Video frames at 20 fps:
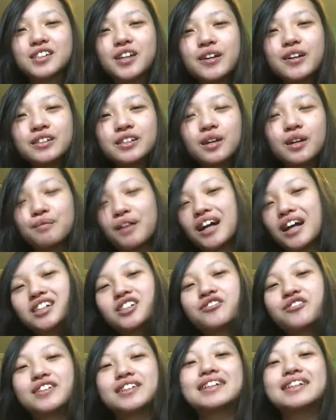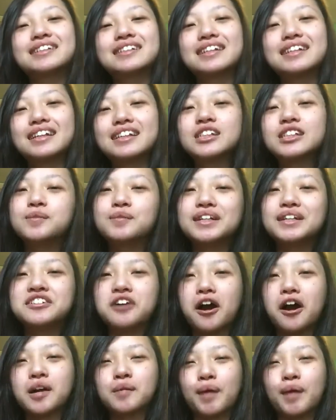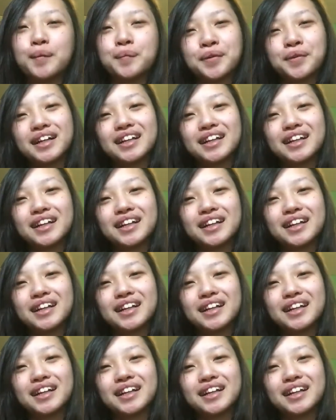so much for listening to me talk about